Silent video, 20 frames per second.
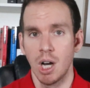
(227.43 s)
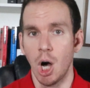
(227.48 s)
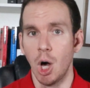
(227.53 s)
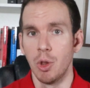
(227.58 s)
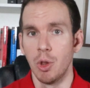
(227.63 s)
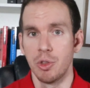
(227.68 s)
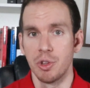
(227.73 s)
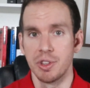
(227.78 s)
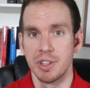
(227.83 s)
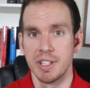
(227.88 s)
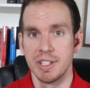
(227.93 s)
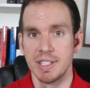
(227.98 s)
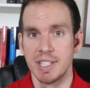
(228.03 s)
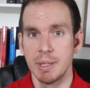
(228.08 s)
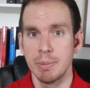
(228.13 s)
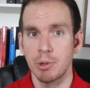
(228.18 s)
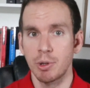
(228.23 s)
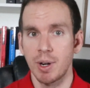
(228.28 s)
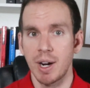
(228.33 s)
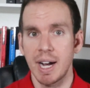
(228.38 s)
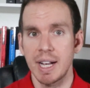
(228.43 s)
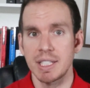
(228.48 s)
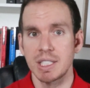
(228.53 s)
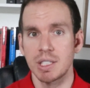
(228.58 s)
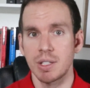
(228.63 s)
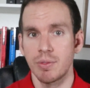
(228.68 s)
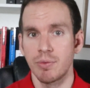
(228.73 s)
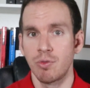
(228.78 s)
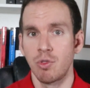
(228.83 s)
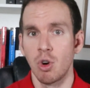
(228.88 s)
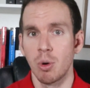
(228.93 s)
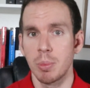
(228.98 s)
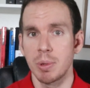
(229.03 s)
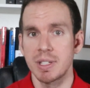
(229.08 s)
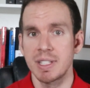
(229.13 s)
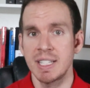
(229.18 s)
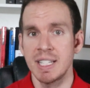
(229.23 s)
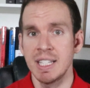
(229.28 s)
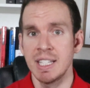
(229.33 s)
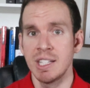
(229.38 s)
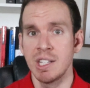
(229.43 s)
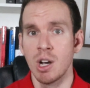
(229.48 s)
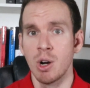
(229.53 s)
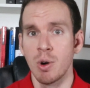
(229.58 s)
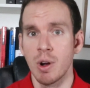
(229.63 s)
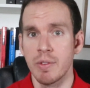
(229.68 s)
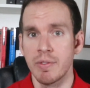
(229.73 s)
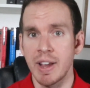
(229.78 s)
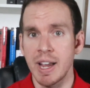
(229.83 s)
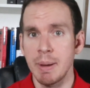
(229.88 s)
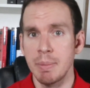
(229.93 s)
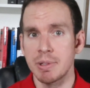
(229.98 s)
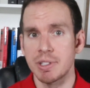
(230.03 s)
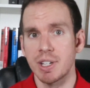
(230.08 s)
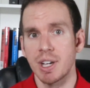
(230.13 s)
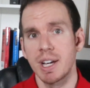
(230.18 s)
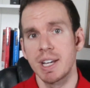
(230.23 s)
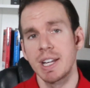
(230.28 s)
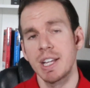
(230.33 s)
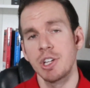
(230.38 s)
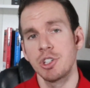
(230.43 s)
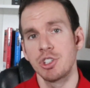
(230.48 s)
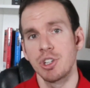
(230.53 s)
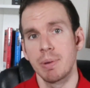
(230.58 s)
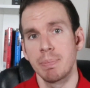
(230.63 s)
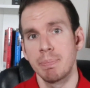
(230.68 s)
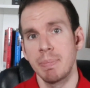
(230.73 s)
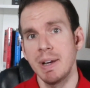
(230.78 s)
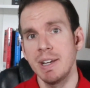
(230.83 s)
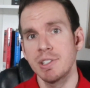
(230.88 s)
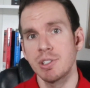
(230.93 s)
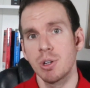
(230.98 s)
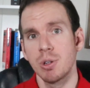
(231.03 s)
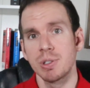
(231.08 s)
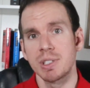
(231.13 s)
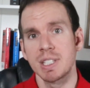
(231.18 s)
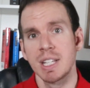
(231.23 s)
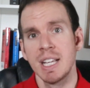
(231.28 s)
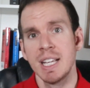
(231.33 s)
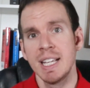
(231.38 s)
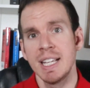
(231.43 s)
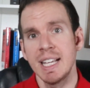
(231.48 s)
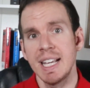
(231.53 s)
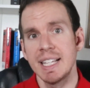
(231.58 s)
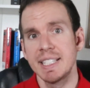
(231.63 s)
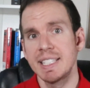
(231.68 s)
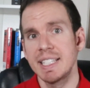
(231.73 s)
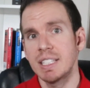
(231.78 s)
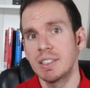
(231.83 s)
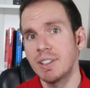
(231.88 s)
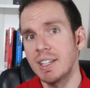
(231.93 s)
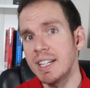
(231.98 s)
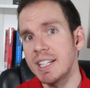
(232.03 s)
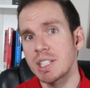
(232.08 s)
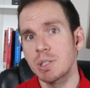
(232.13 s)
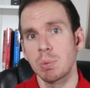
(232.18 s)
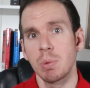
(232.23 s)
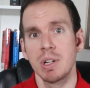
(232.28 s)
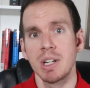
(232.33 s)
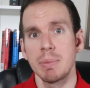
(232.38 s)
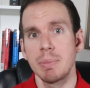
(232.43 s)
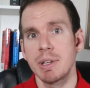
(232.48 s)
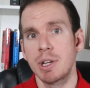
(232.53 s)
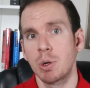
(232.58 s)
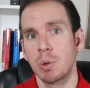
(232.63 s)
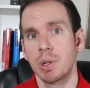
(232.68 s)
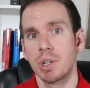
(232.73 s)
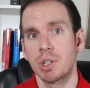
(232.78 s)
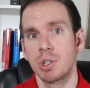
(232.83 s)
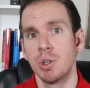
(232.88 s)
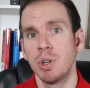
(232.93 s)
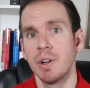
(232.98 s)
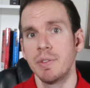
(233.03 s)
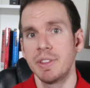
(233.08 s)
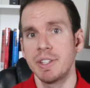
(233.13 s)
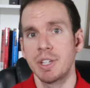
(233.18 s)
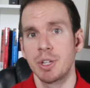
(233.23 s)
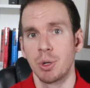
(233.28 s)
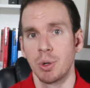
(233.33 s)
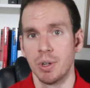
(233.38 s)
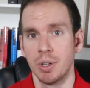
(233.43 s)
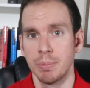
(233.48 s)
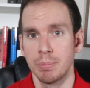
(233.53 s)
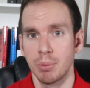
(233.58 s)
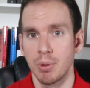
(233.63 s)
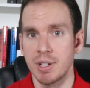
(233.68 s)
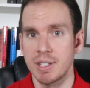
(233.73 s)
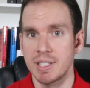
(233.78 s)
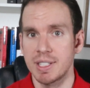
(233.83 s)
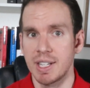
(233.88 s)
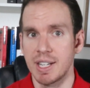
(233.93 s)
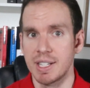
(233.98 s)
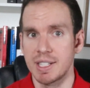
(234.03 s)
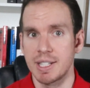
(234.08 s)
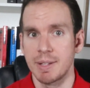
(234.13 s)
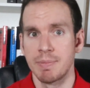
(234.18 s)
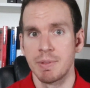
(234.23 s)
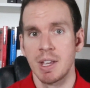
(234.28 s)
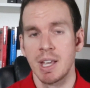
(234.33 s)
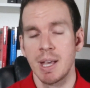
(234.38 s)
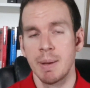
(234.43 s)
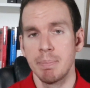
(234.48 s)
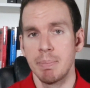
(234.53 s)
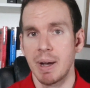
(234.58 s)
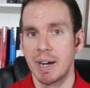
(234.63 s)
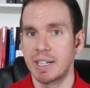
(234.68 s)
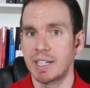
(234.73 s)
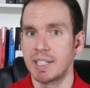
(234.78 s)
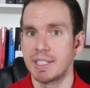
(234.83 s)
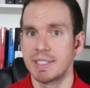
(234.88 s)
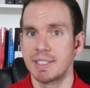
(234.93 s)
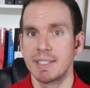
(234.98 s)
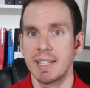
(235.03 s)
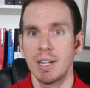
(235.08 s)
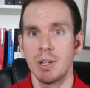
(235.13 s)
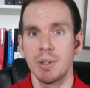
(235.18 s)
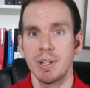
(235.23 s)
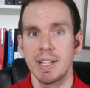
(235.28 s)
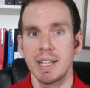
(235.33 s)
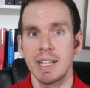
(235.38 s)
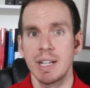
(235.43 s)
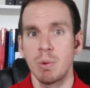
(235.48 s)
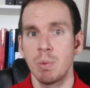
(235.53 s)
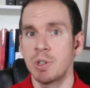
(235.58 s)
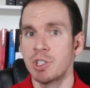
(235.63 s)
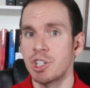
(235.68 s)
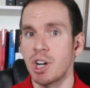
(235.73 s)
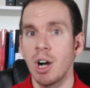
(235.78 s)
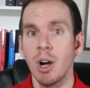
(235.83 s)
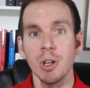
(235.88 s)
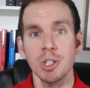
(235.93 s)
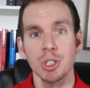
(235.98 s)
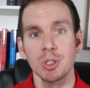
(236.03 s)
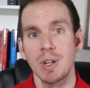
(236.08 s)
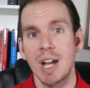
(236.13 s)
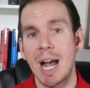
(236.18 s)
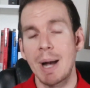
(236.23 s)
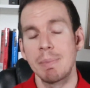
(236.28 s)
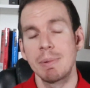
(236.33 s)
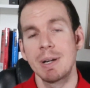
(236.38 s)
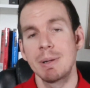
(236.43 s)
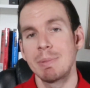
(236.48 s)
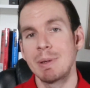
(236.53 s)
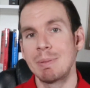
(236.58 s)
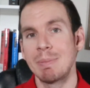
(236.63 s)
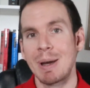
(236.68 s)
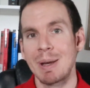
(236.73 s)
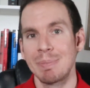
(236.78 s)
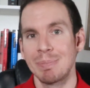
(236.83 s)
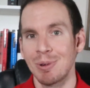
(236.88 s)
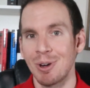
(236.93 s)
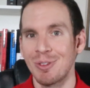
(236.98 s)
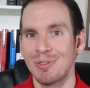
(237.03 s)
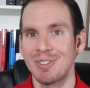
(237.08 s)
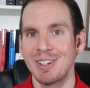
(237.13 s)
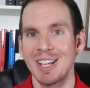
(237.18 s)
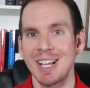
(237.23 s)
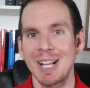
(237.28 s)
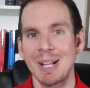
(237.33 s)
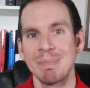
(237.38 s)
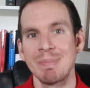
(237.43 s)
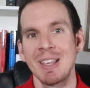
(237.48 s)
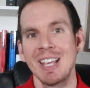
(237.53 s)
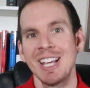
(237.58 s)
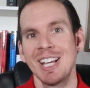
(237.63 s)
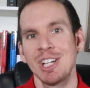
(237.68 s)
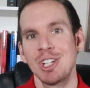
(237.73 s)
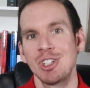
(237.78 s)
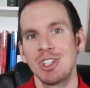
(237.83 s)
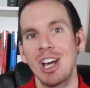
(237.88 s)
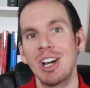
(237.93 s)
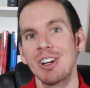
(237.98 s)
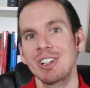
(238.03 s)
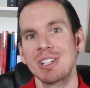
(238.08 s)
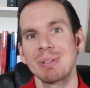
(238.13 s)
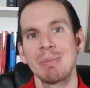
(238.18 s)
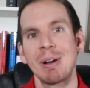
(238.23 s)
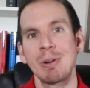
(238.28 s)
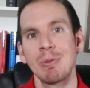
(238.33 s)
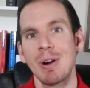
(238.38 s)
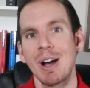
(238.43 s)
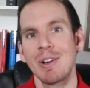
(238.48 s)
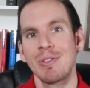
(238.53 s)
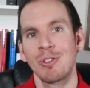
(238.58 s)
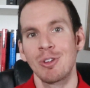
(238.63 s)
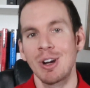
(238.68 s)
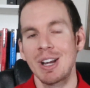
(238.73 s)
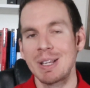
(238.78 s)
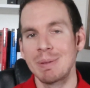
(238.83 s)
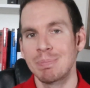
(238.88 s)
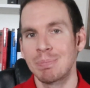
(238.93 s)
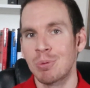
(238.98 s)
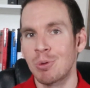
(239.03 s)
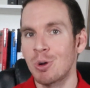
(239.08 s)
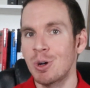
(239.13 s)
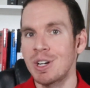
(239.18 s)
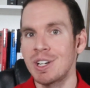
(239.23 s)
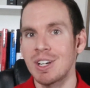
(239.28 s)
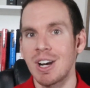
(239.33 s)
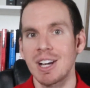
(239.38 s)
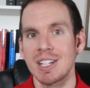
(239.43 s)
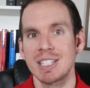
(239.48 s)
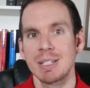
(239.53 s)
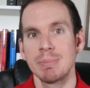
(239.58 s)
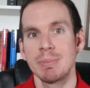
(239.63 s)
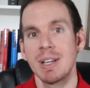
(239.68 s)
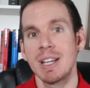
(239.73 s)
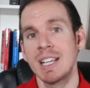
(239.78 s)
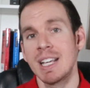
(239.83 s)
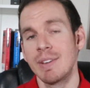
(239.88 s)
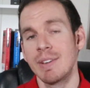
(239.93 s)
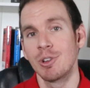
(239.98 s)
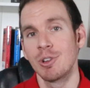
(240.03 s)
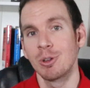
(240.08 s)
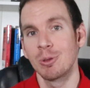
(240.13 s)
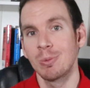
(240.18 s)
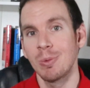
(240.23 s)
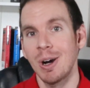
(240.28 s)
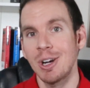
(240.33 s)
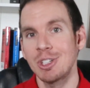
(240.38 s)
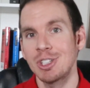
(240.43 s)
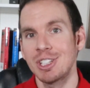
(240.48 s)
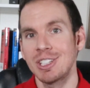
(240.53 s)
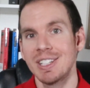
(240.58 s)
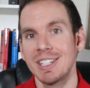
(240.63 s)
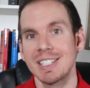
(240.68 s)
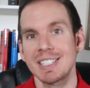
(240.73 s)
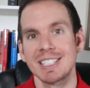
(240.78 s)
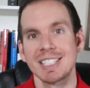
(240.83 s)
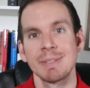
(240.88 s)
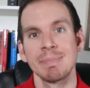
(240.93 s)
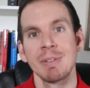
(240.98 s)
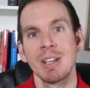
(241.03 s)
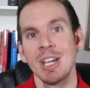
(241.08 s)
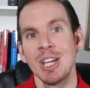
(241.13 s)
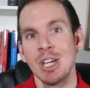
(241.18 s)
Other than Democrats, former CEO of Amazon Jeff Bezos is the latest one to be critical of the current president. Back on Saturday, which also happened to be my birthday, shout out to my wife for a pretty awesome day you're watching this.